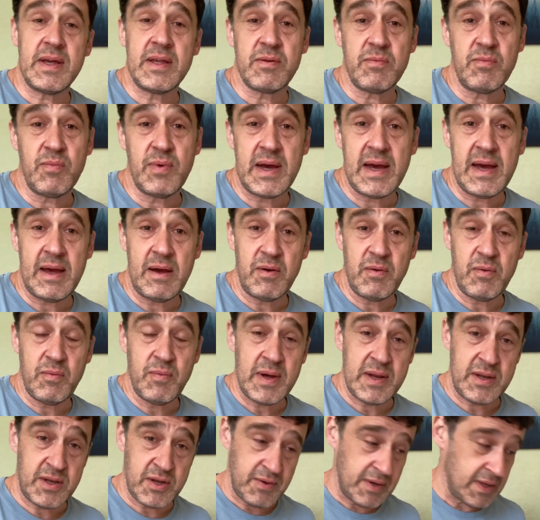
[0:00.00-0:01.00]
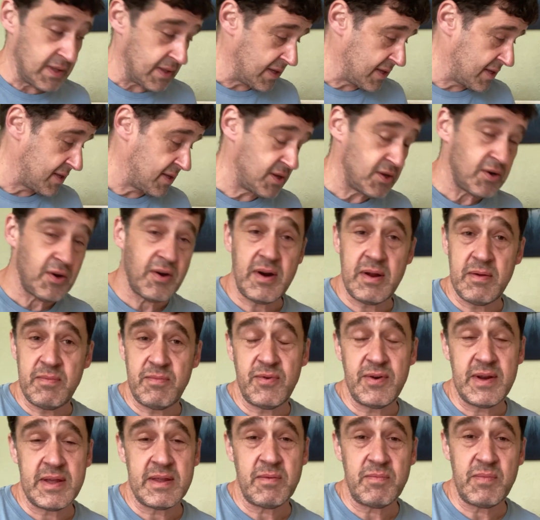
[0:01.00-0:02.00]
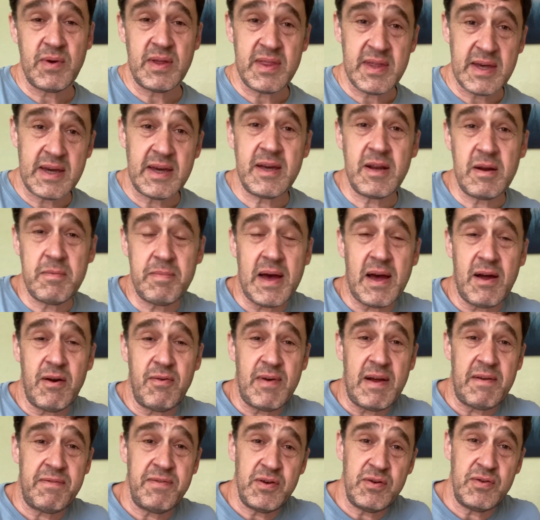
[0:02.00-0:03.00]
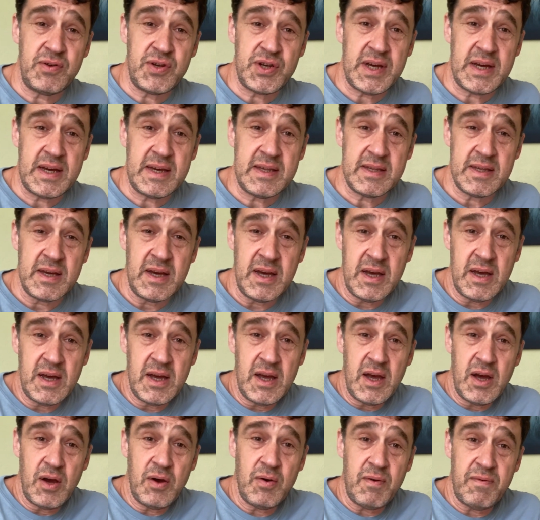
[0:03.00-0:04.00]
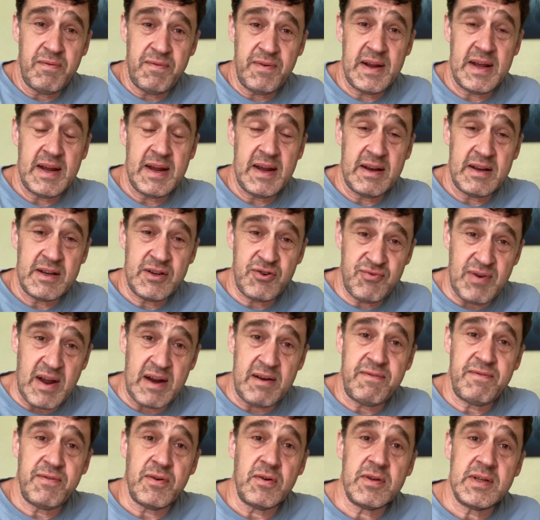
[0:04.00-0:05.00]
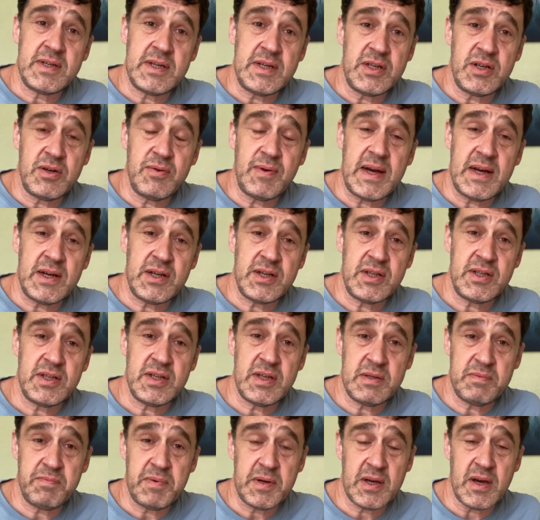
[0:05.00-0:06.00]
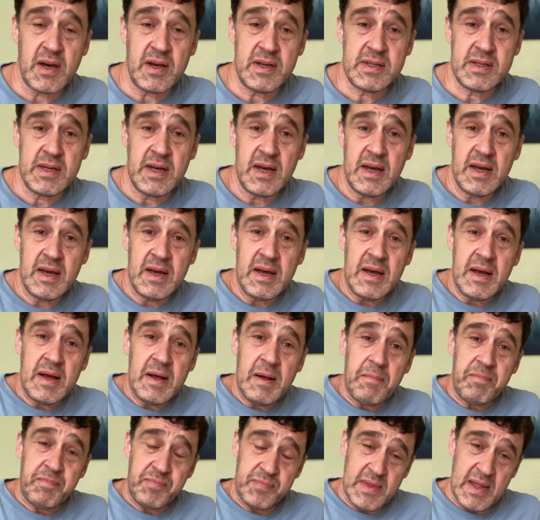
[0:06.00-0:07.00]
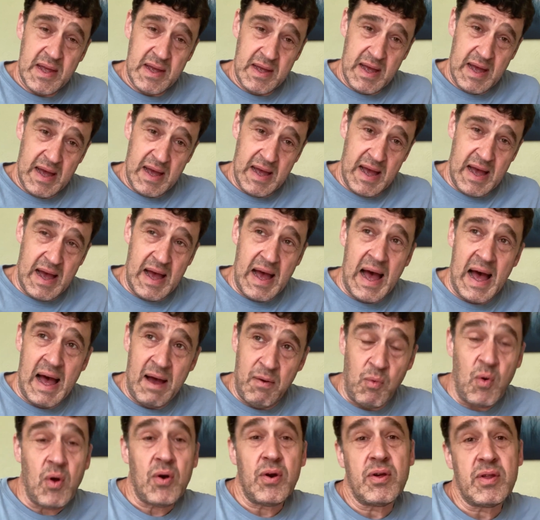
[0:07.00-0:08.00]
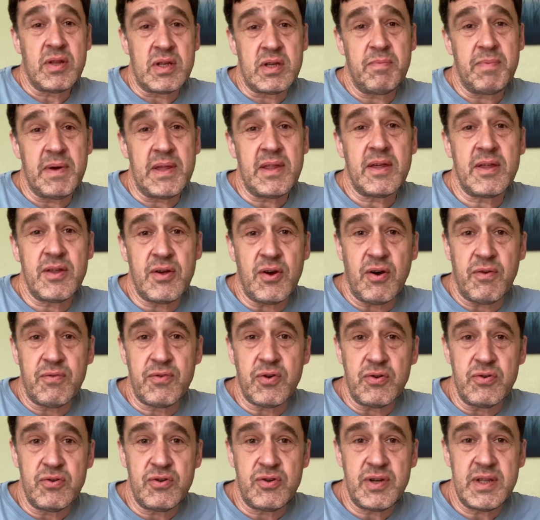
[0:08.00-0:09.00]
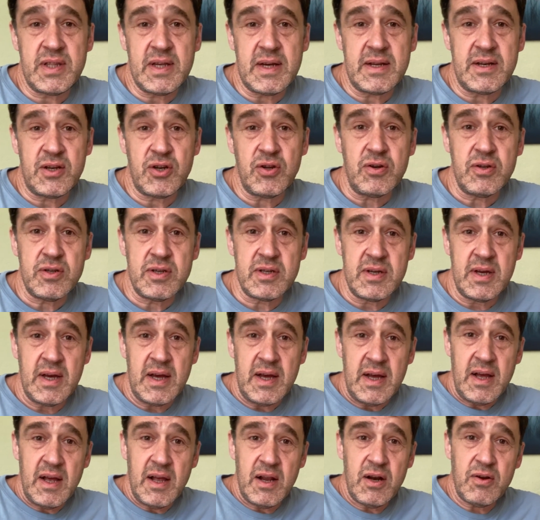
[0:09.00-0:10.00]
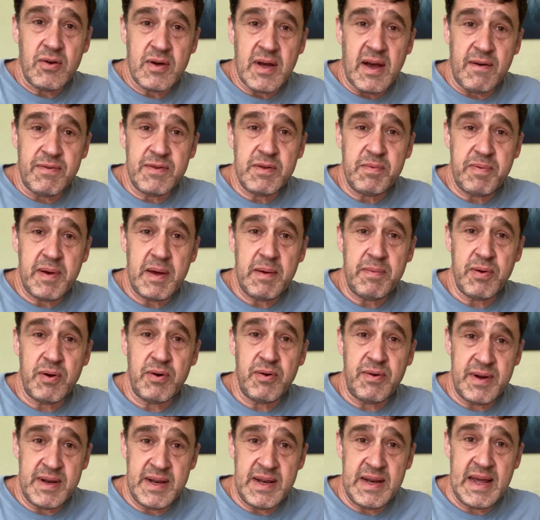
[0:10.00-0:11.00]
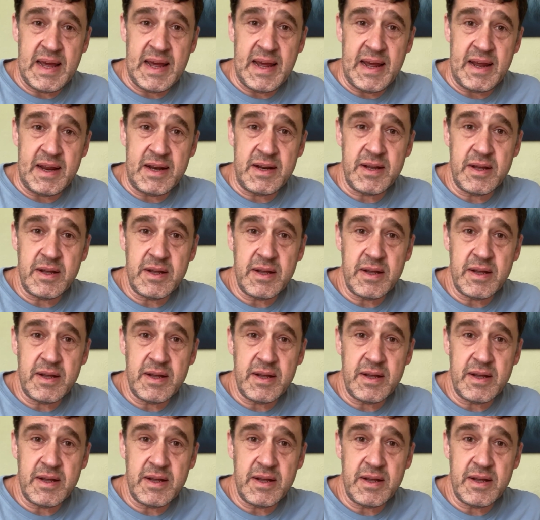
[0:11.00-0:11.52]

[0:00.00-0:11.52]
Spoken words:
we're doing this story and the reason we're thinking about refugees who are fleeing dreadful situations is because I want us to be the sort of country that does look after people who are in need.